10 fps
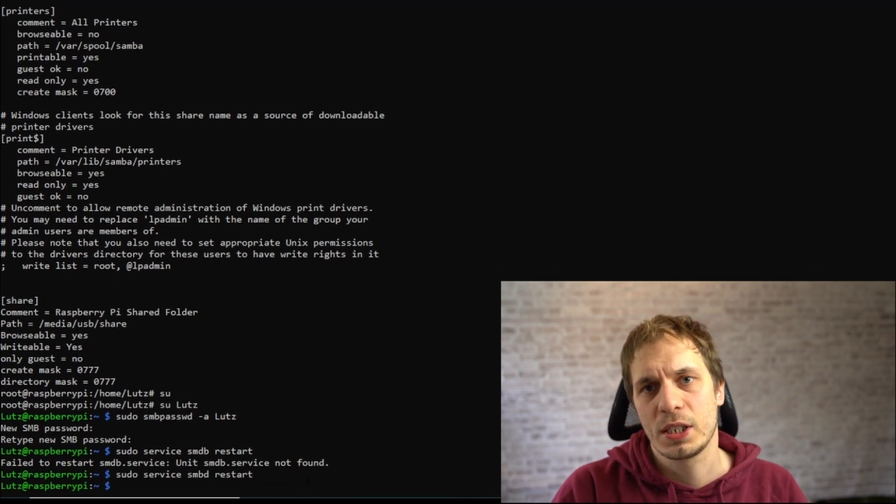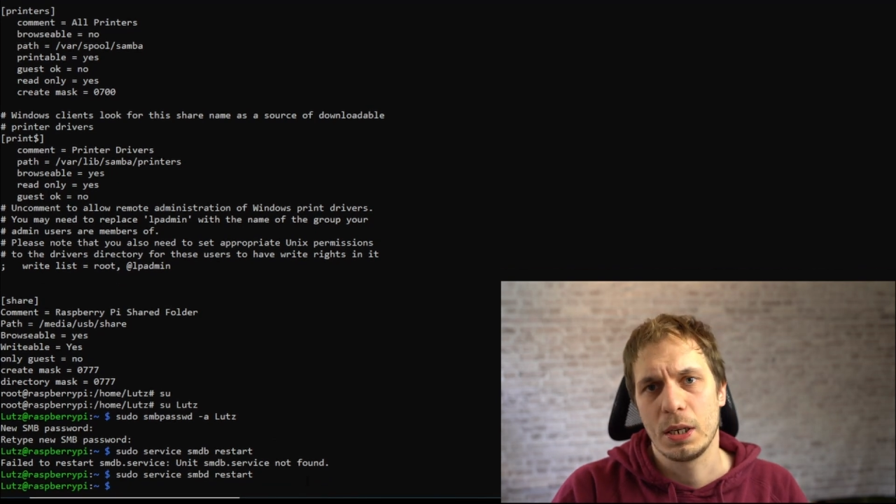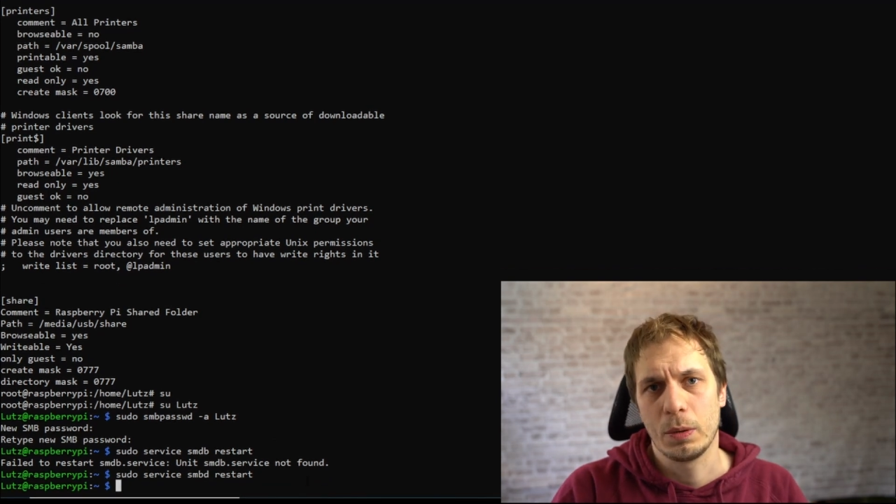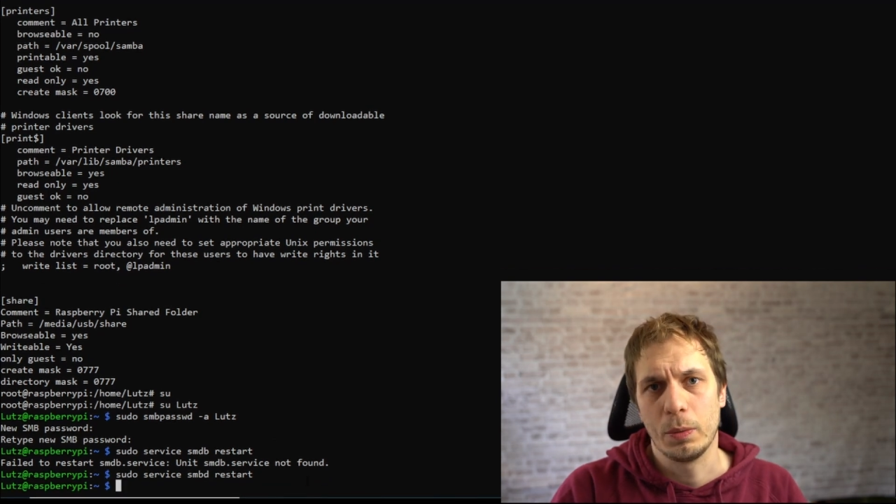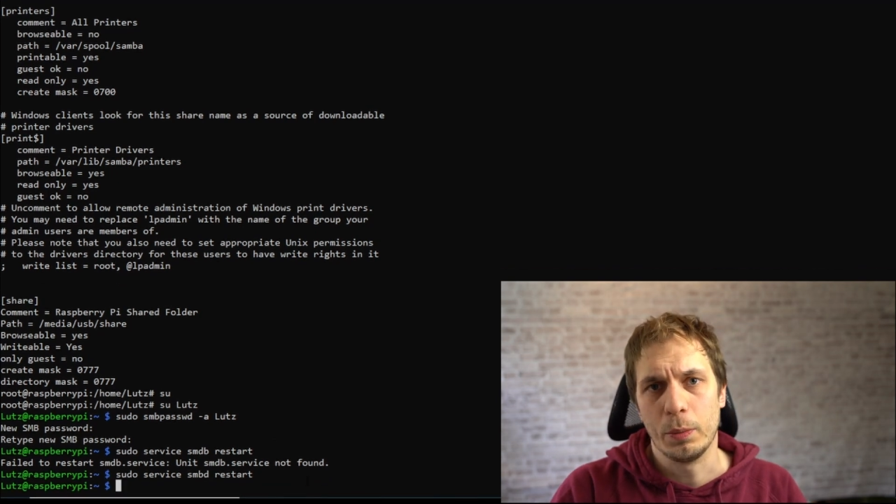
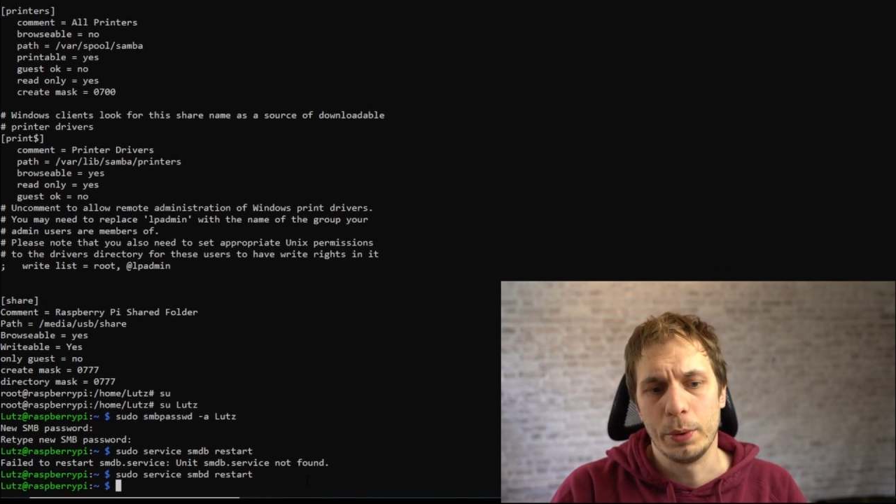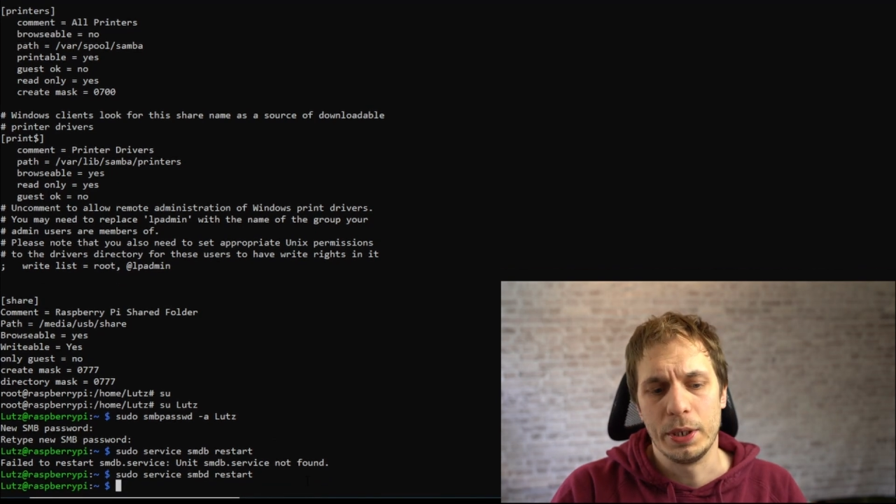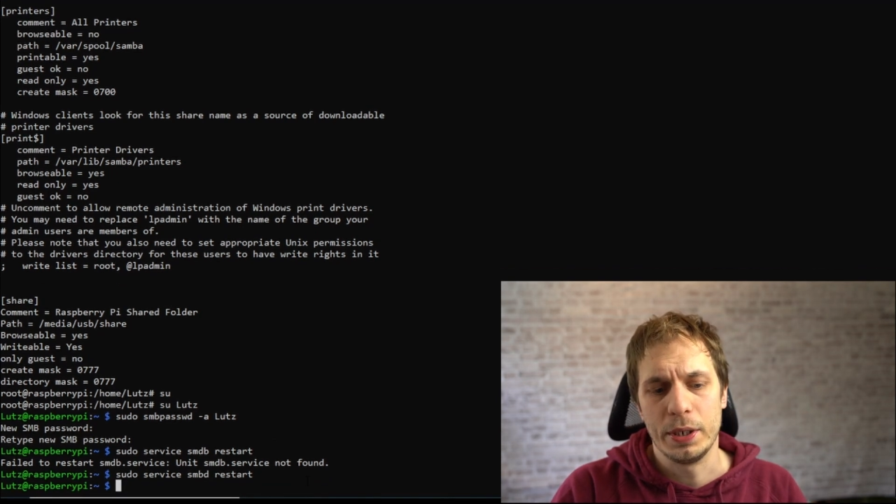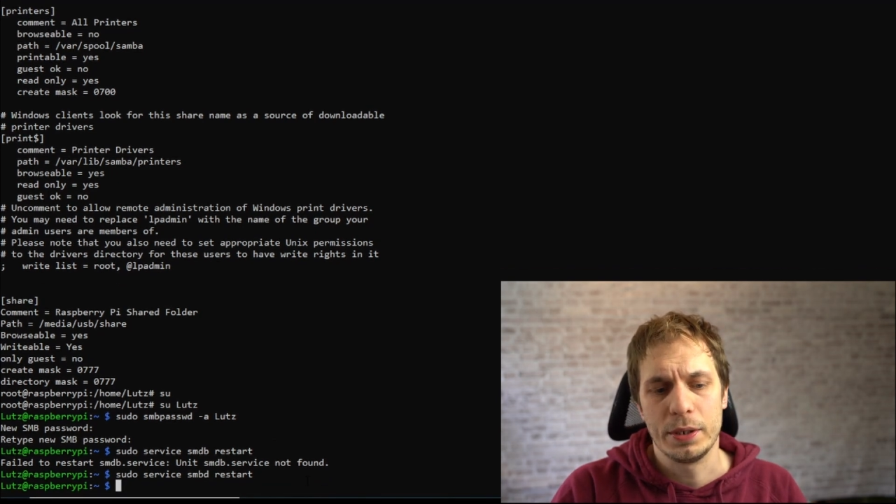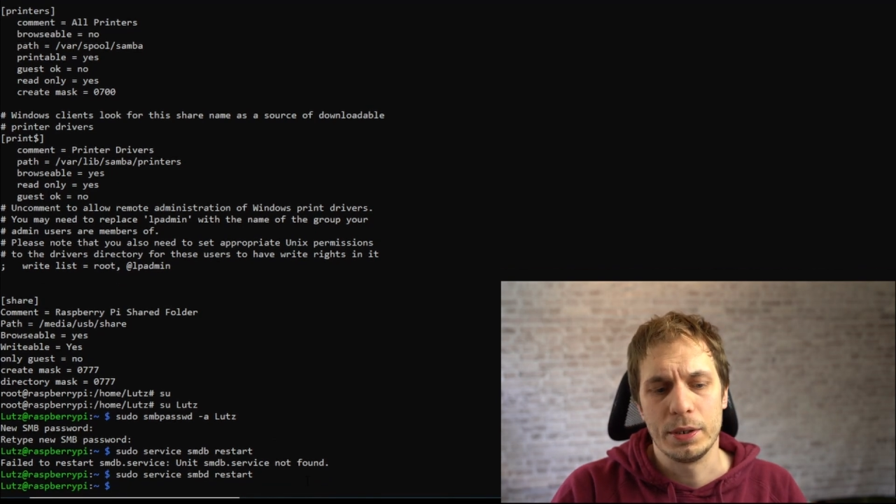thing we
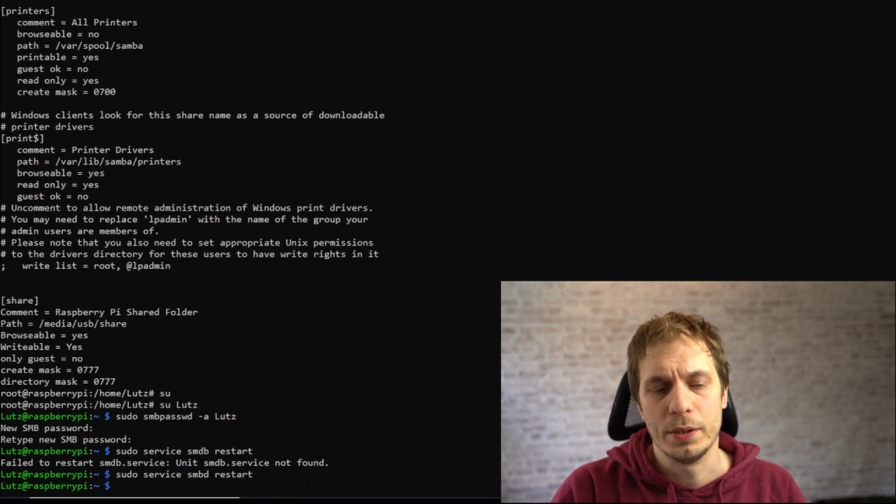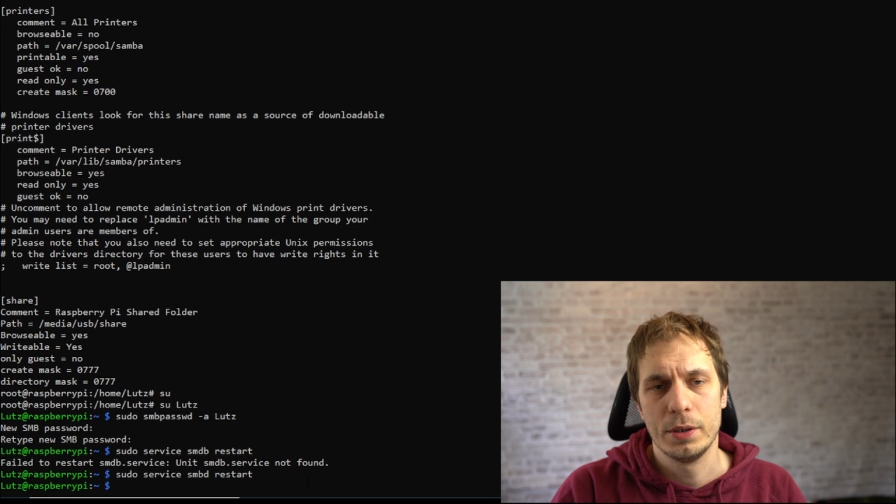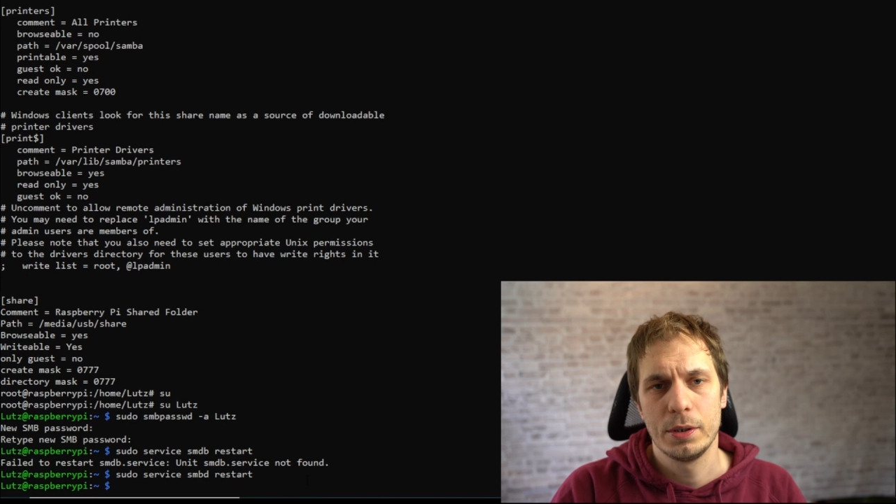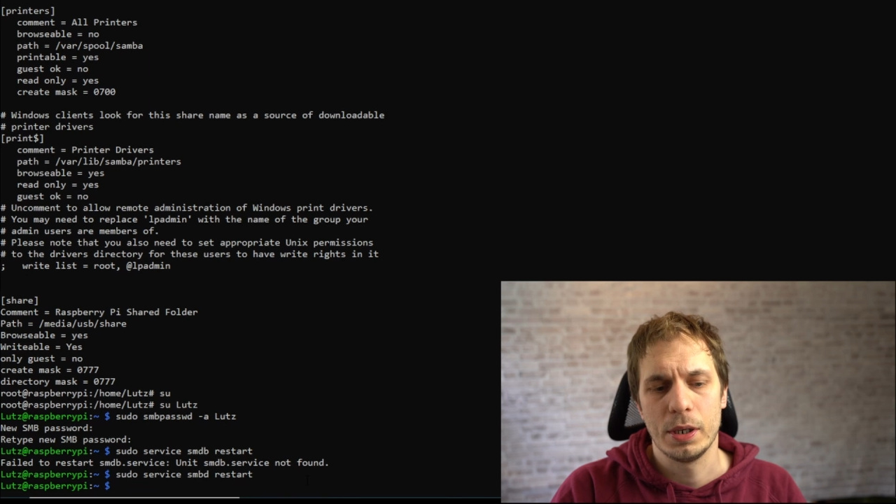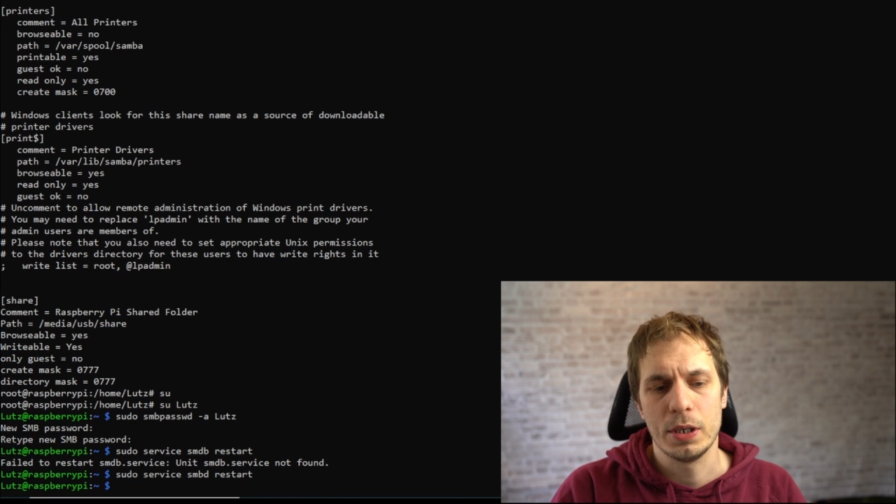need to
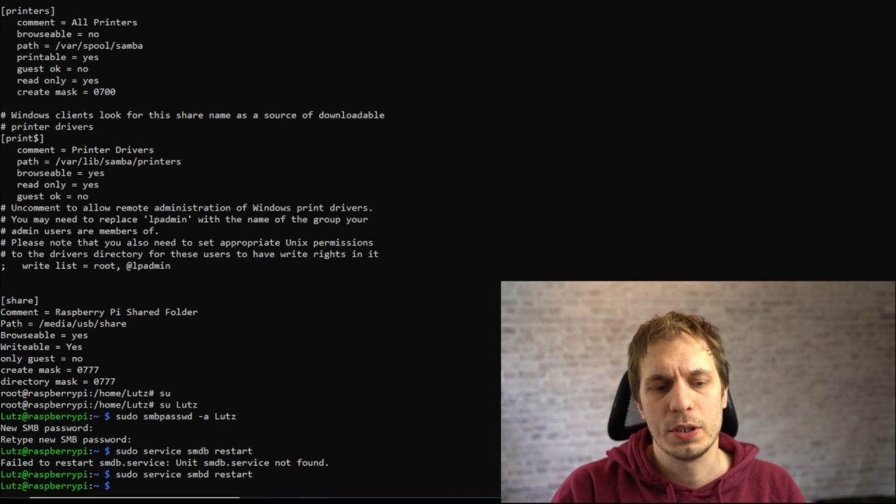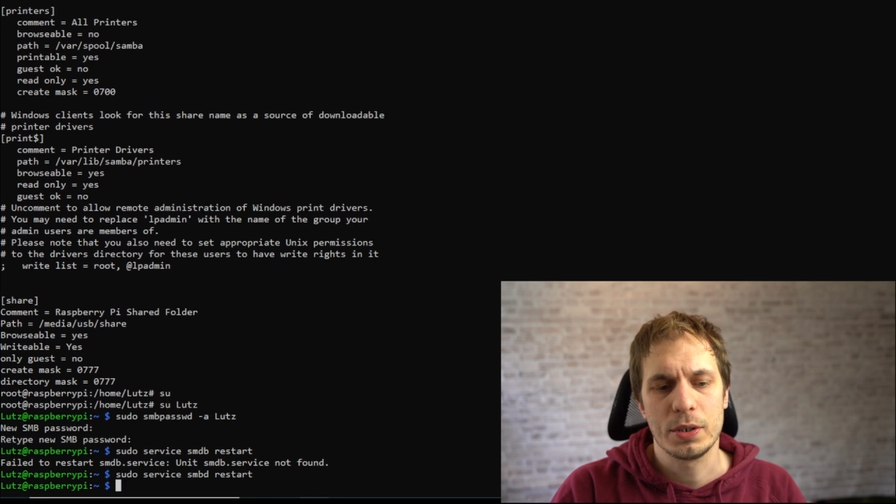do is